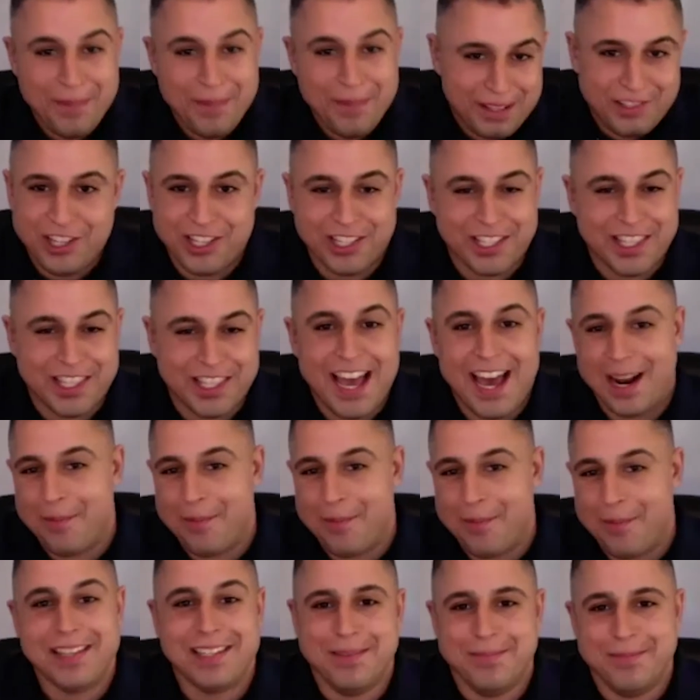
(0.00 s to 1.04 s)
a, just that a
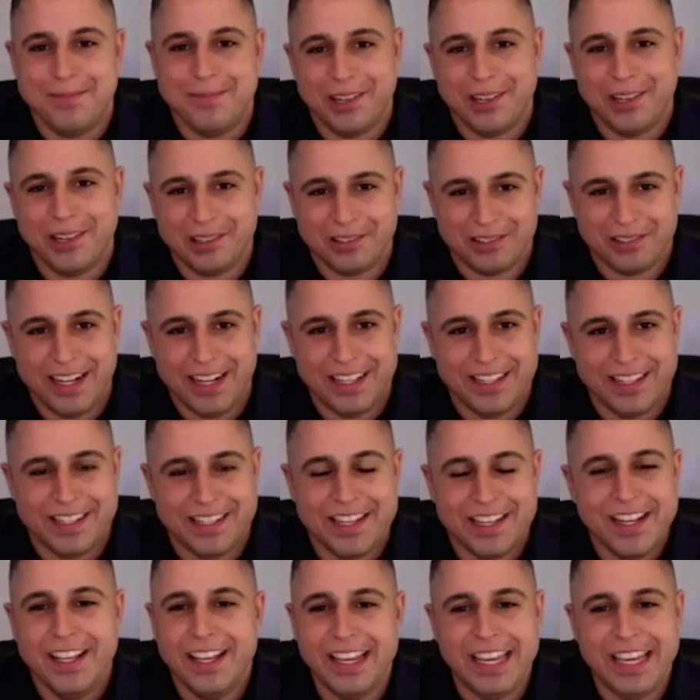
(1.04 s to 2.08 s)
messy middle right it's
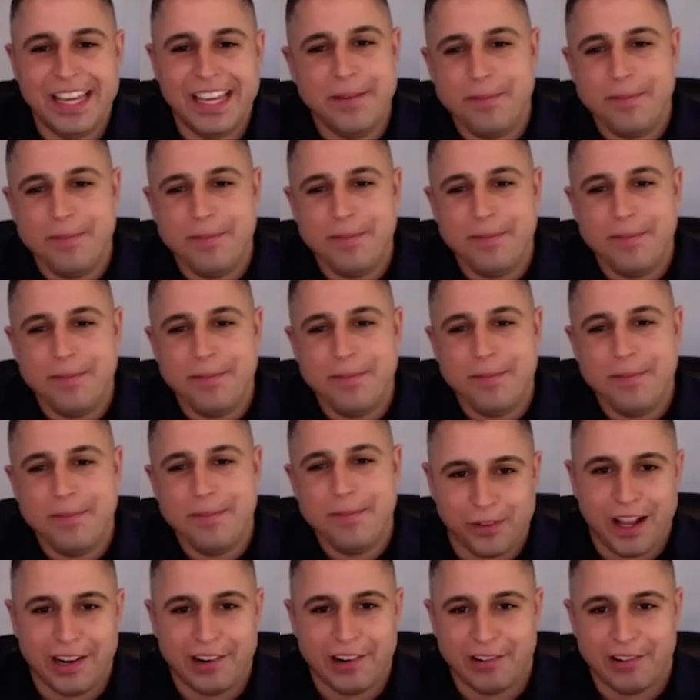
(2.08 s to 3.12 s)
emails are
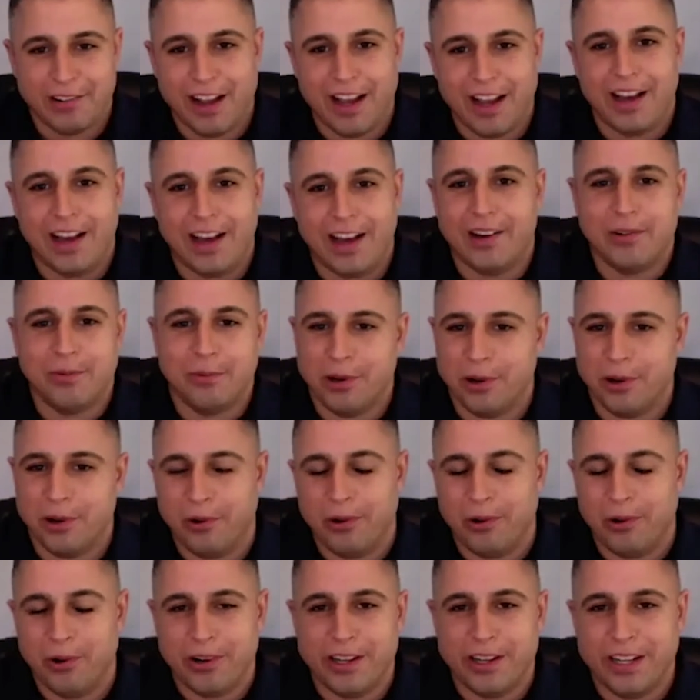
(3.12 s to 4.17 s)
flying around we're
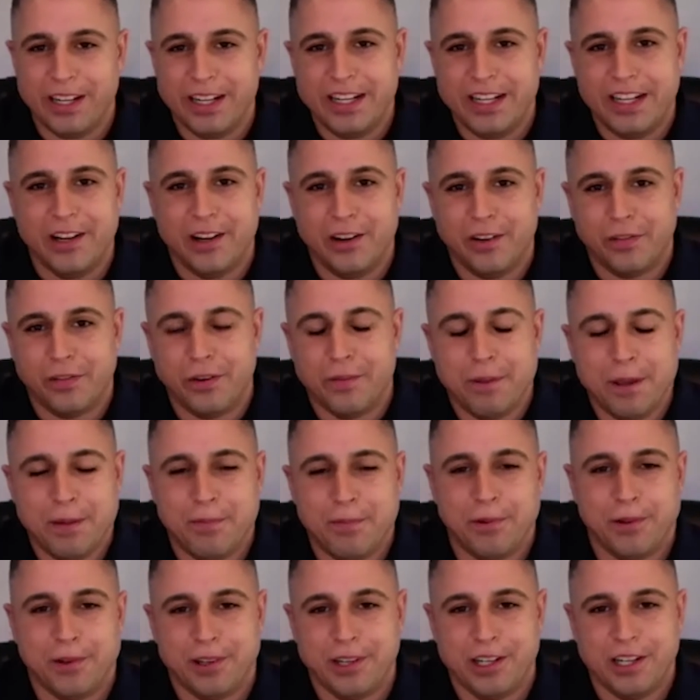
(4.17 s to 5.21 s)
ordering you know from
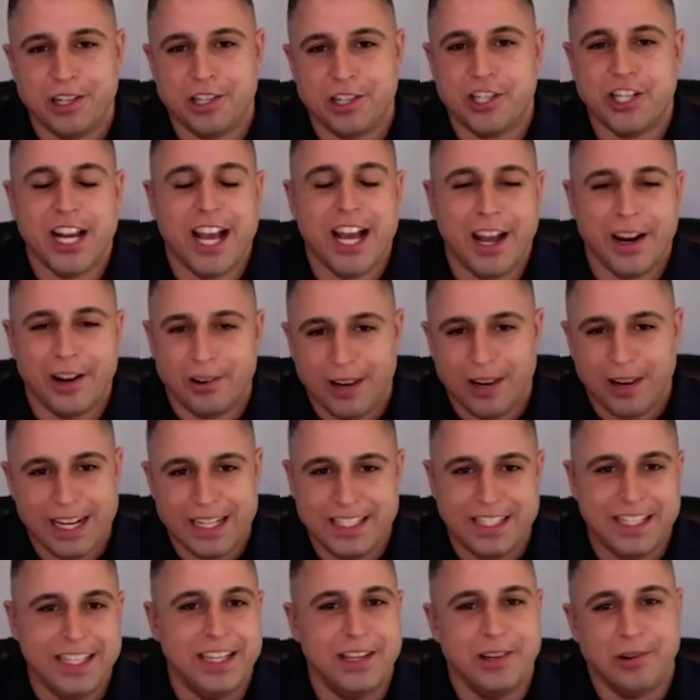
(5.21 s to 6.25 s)
people are shadow
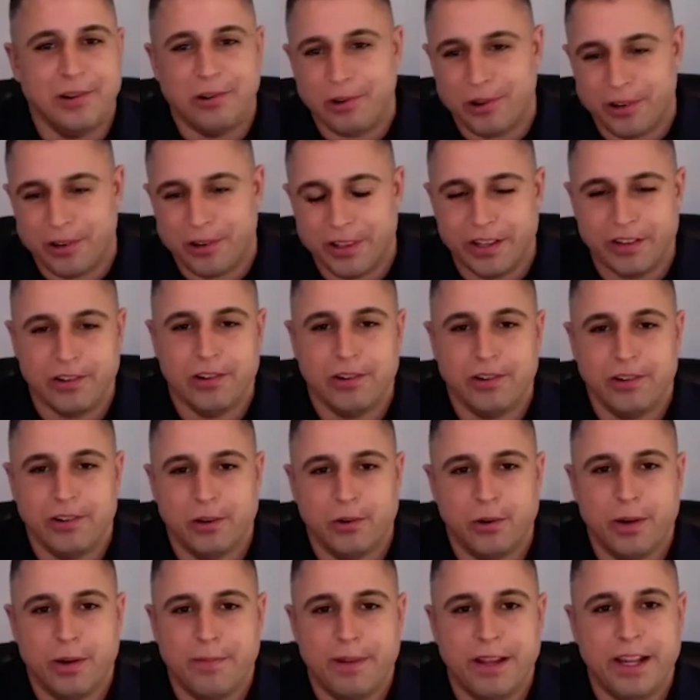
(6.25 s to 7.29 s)
it ordering their own
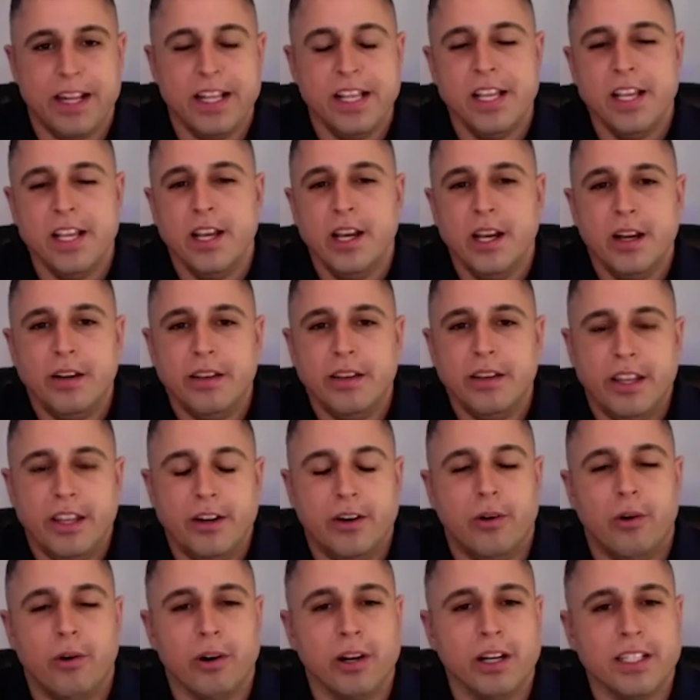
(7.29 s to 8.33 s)
equipment you
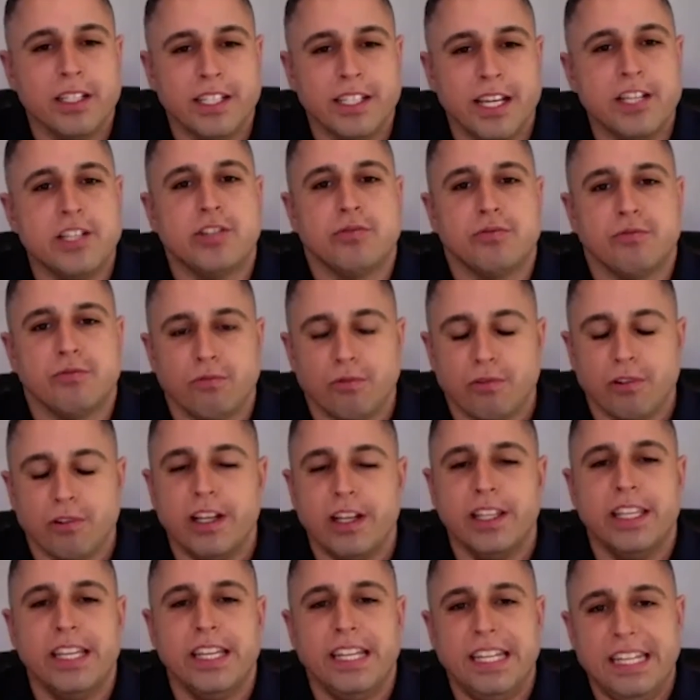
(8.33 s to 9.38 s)
know organizations
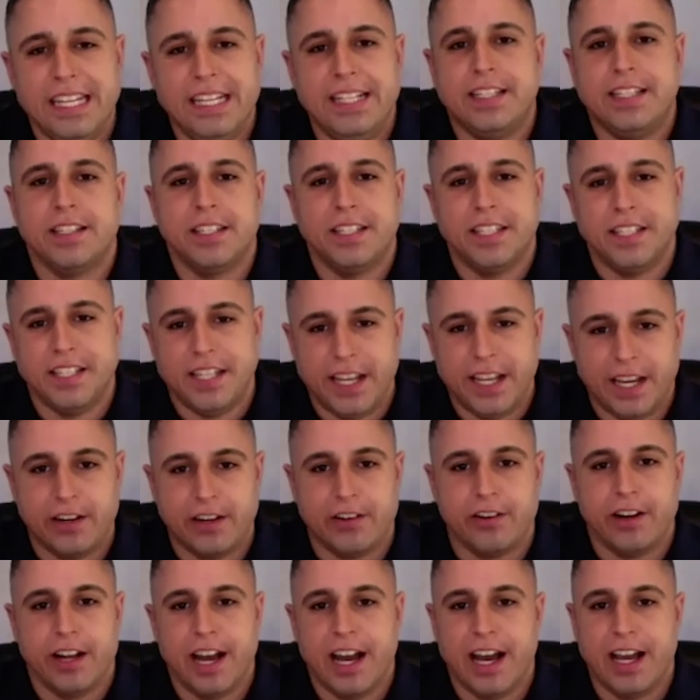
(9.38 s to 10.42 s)
really need to
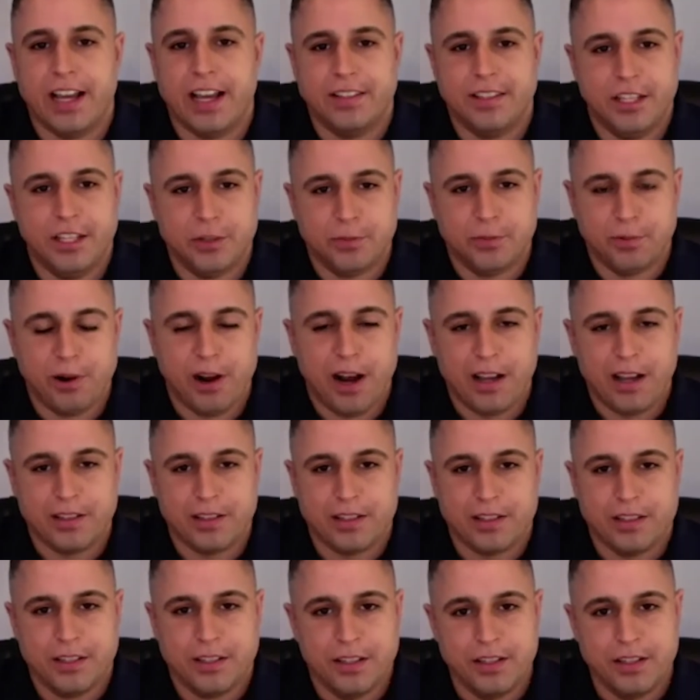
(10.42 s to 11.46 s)
standardize these
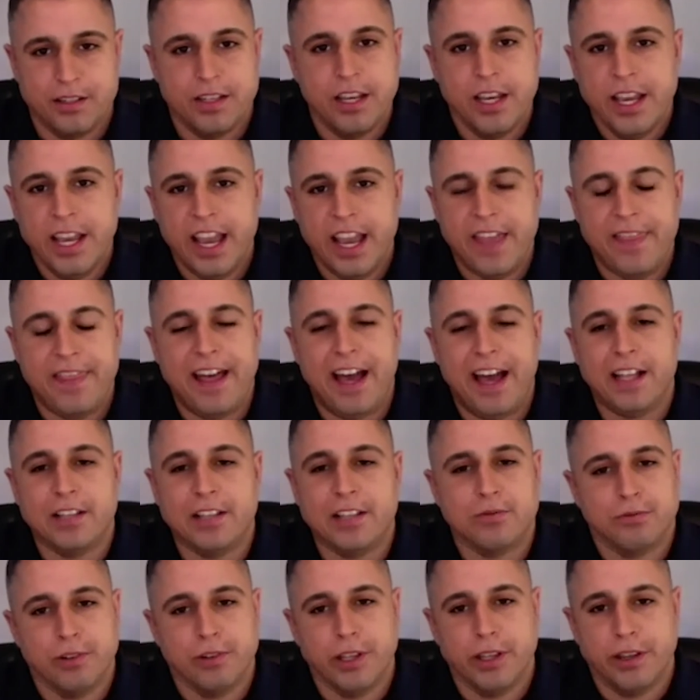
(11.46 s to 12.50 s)
processes and
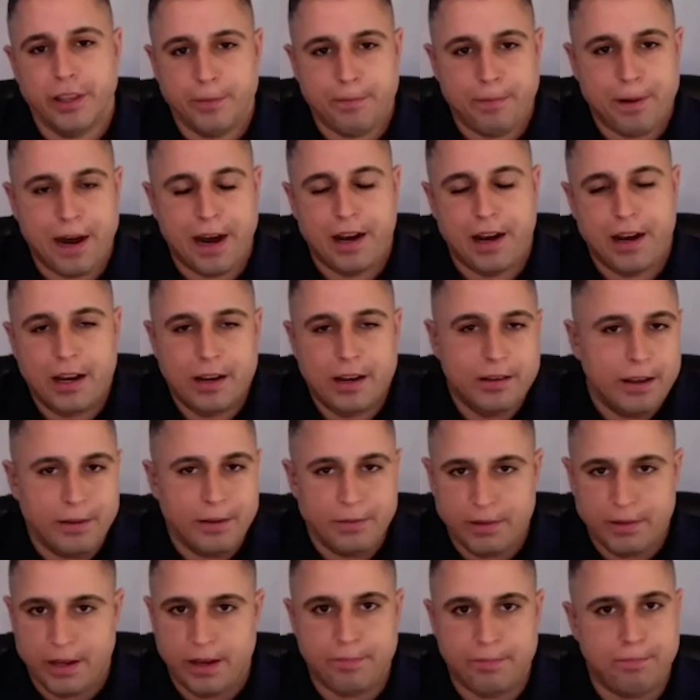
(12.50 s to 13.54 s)
that's really the po- a,
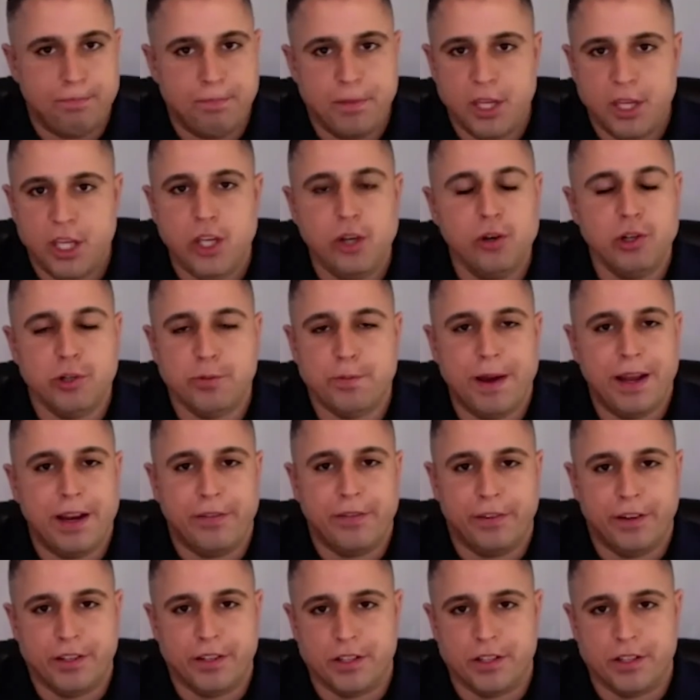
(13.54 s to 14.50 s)
a, huge benefit of